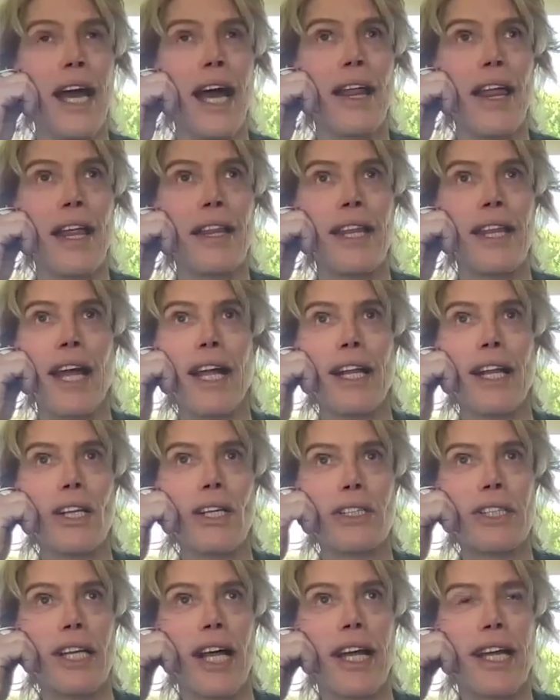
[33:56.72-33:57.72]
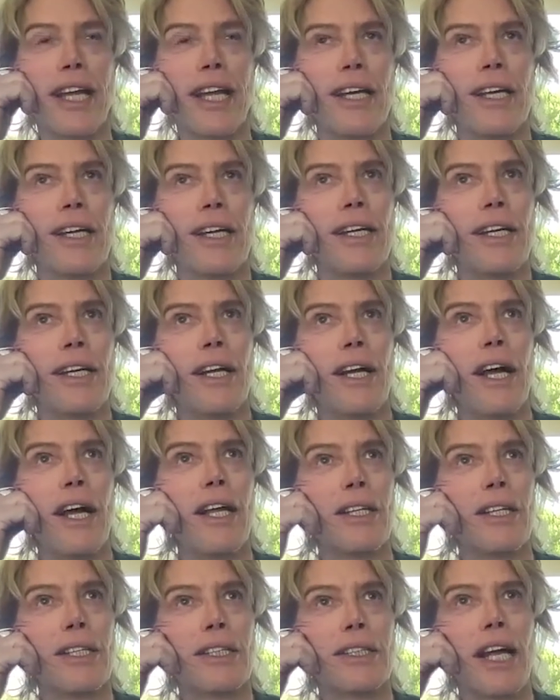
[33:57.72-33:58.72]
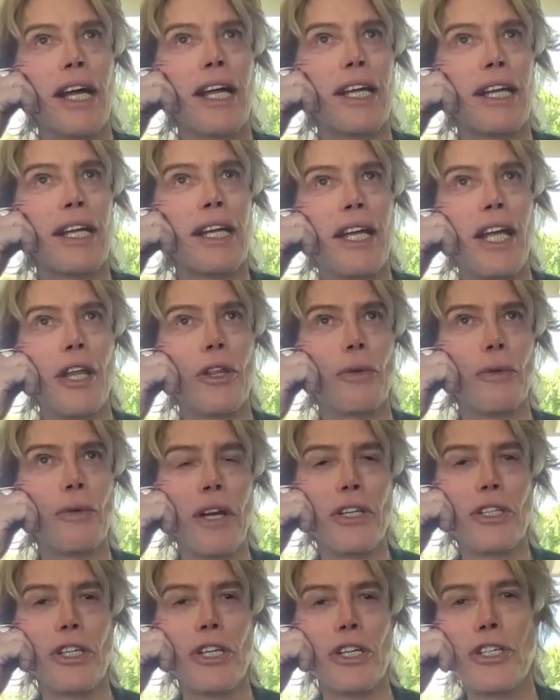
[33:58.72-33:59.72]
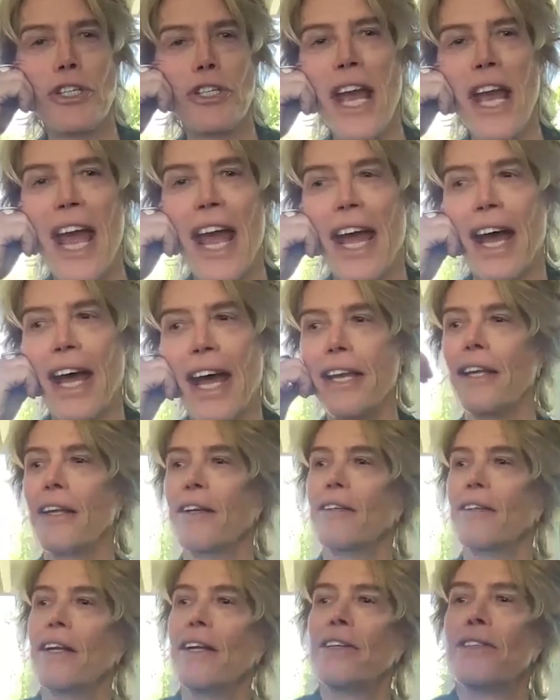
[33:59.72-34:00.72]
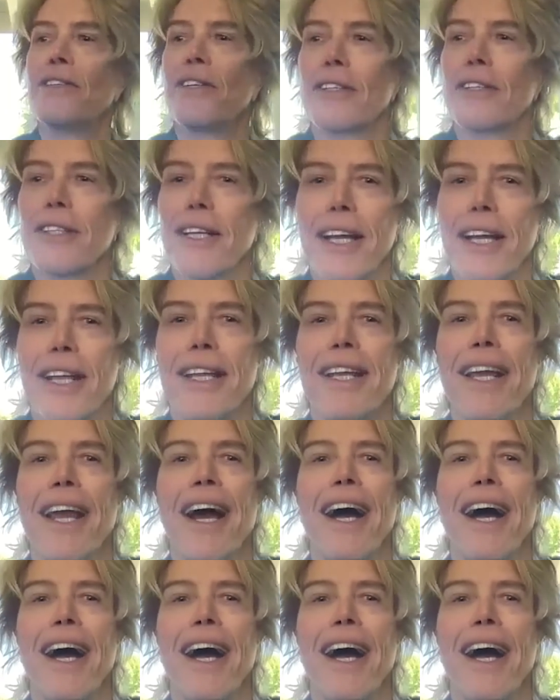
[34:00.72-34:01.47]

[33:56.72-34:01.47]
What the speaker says: yeah, that thing looks like it looks like Keith Richards' dad. It's just like